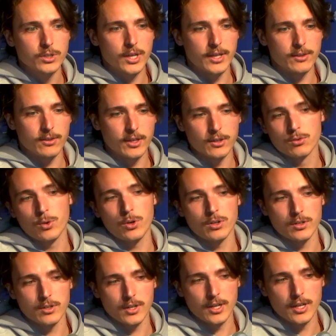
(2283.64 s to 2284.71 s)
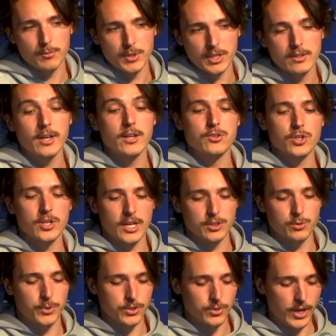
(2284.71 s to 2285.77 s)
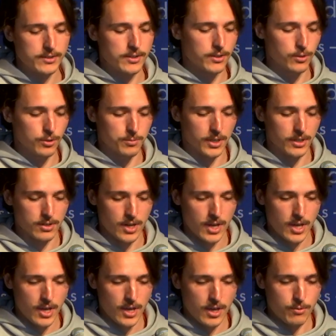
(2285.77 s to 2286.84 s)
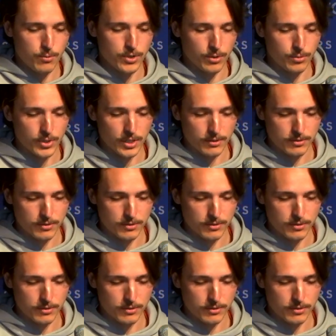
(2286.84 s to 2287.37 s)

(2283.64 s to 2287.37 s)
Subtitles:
at a certain time that tells Gelato when to execute, but we don't really have